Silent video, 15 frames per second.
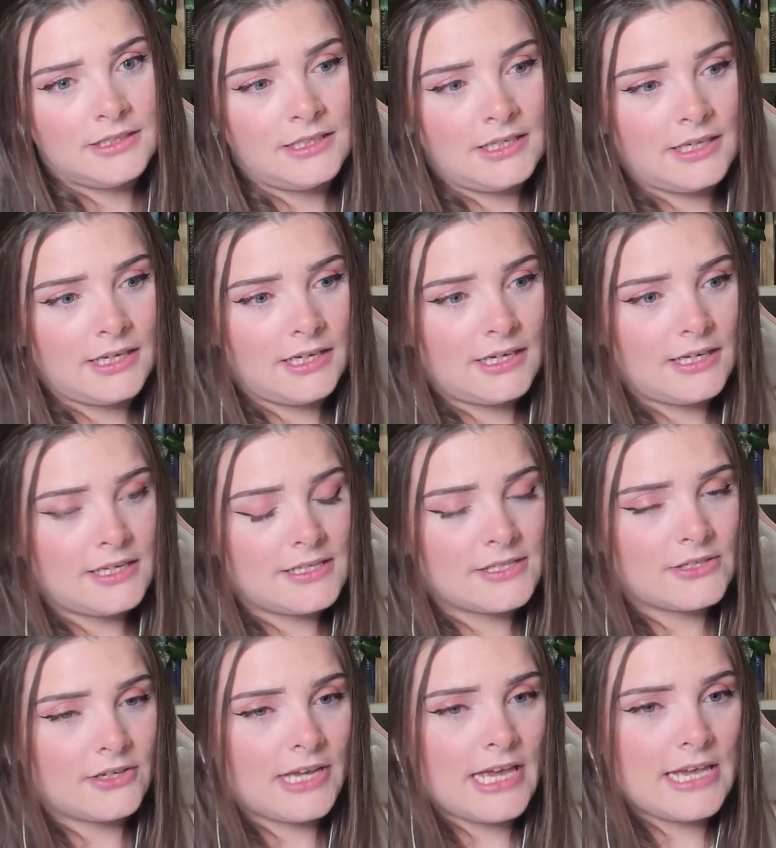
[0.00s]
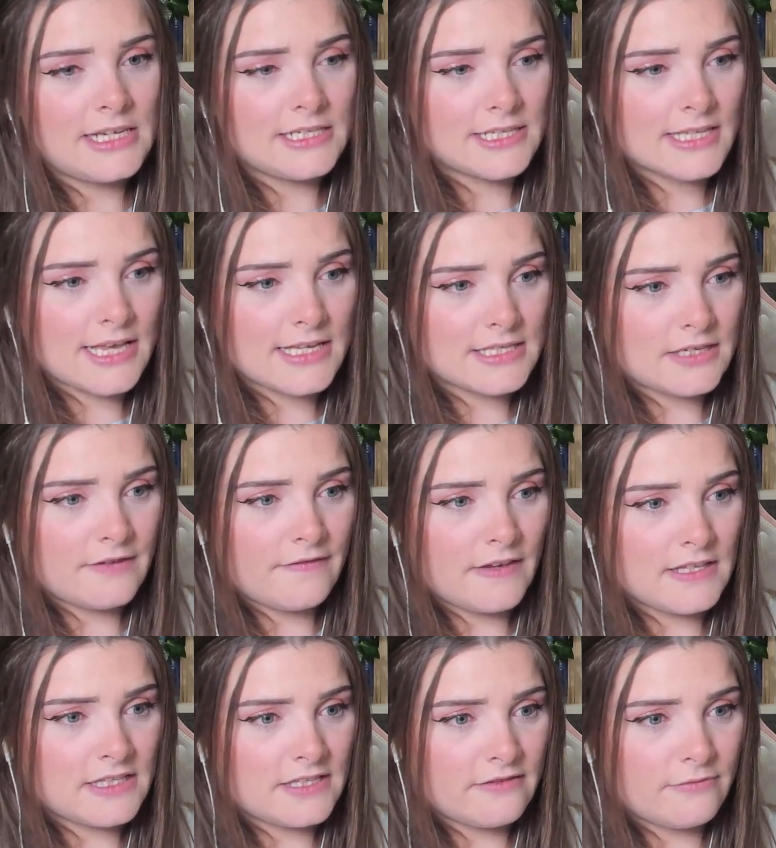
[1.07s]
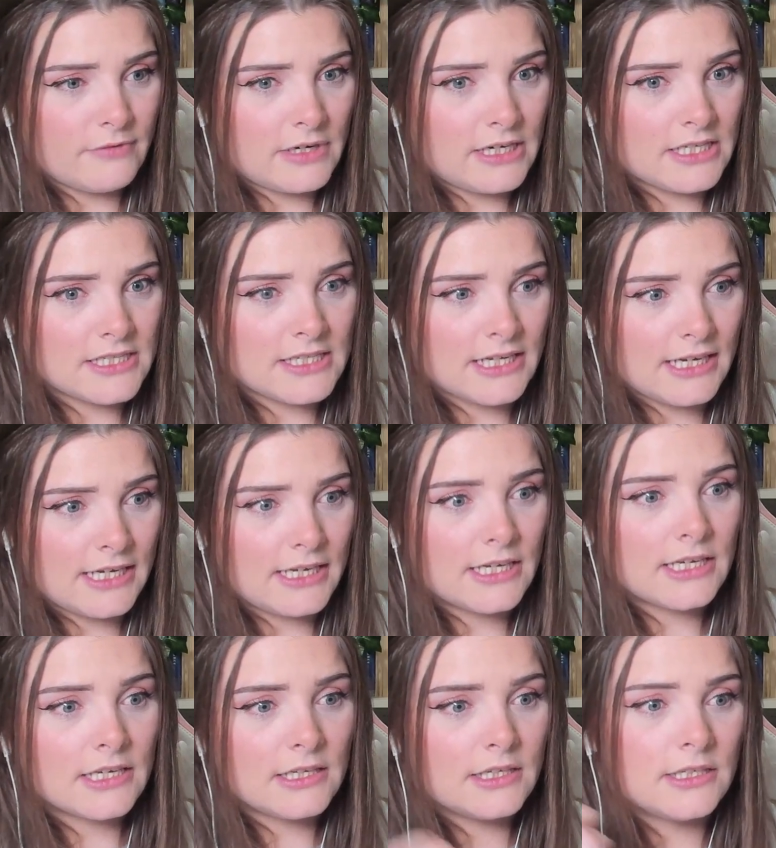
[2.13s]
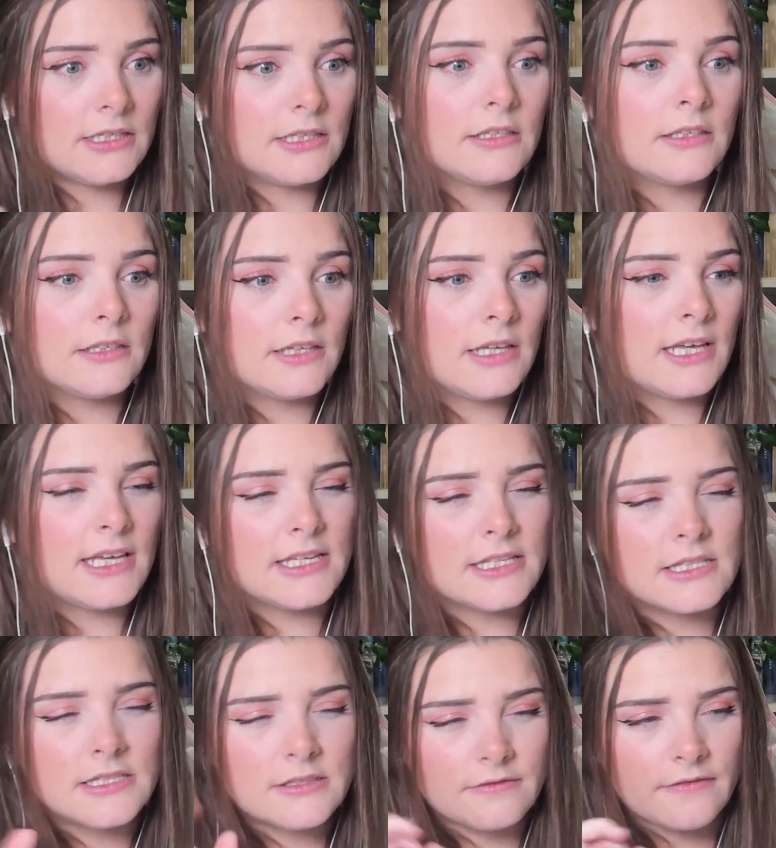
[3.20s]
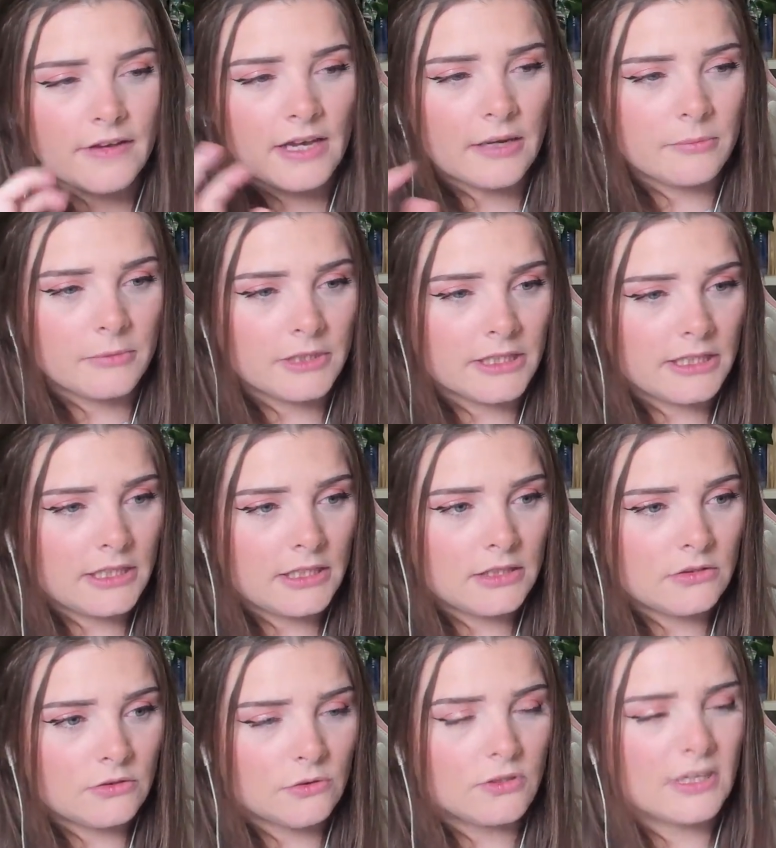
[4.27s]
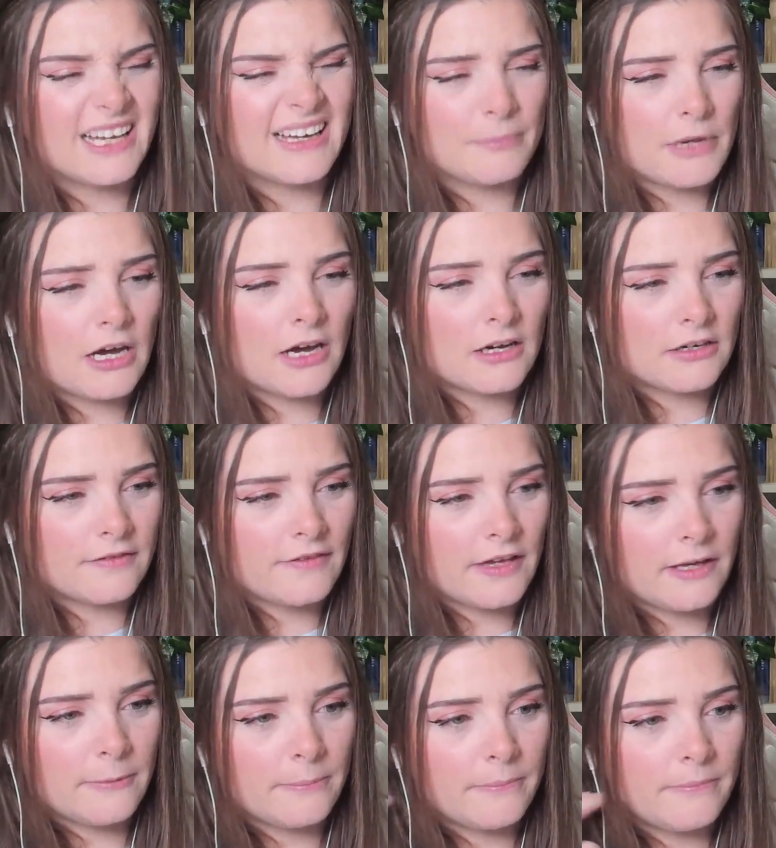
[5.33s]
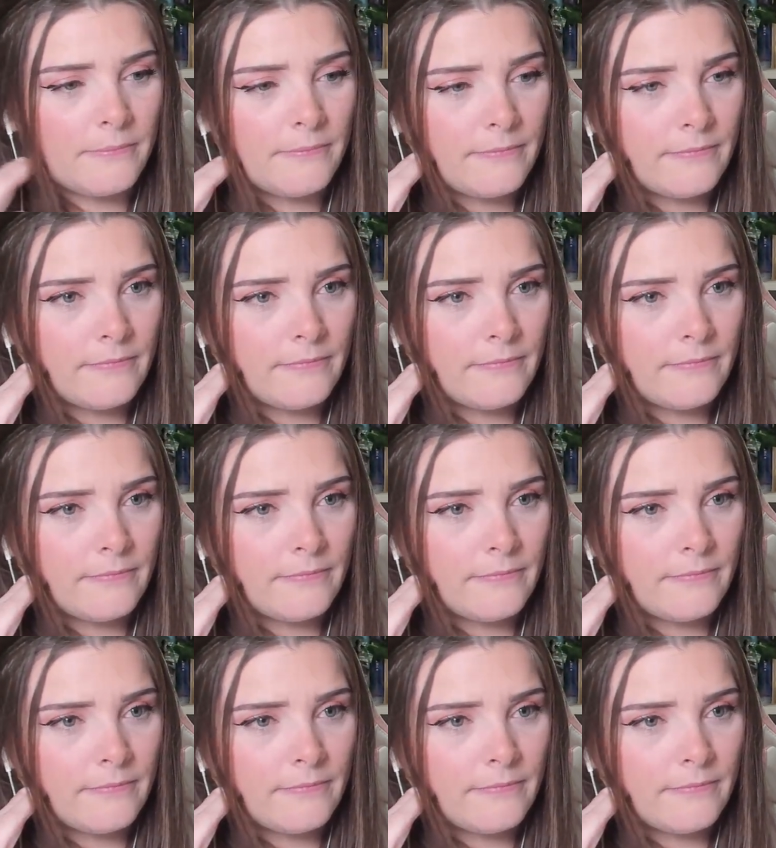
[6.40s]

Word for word: Yeah, so he just gets defensive when it's like his family or like part of him.